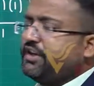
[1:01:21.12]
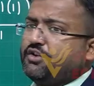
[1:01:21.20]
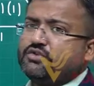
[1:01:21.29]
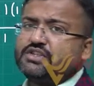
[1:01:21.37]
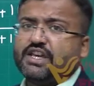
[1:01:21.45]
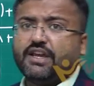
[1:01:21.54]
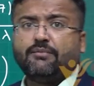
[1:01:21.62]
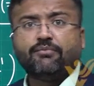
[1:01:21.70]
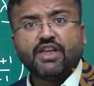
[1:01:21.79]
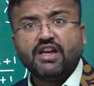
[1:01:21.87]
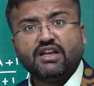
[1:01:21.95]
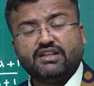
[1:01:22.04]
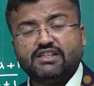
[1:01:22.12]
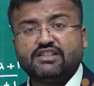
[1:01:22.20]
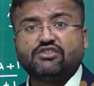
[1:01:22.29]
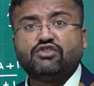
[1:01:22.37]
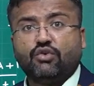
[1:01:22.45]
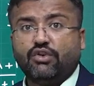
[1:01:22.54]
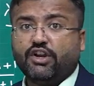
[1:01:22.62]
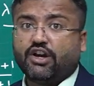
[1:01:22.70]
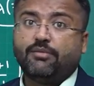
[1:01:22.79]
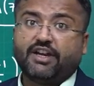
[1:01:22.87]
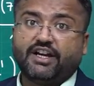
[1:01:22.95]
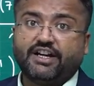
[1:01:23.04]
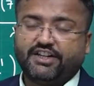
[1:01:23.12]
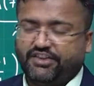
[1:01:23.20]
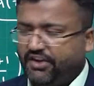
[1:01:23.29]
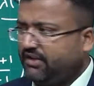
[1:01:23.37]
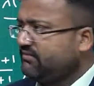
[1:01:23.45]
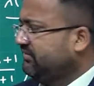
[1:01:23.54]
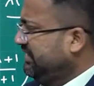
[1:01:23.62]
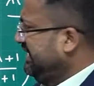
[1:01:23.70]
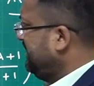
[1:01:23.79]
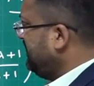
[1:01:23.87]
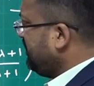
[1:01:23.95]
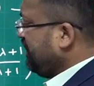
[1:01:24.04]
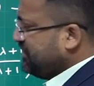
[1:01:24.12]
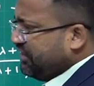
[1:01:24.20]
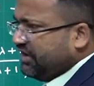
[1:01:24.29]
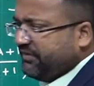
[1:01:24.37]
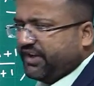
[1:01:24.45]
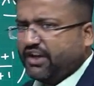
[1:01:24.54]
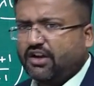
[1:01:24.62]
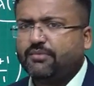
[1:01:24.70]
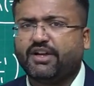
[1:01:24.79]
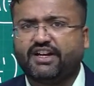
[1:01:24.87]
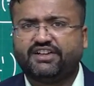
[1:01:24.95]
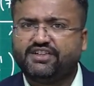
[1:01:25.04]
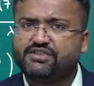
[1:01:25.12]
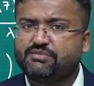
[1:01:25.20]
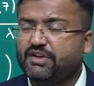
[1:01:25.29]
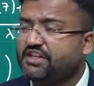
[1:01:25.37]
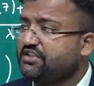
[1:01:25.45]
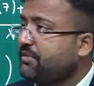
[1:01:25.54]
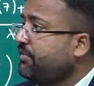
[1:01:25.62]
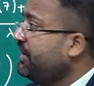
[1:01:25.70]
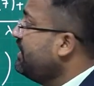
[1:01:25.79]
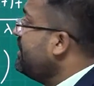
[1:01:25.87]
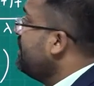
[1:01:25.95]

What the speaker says: but you see, this is the only complicated thing. It is also not very complicated, it's pretty simple.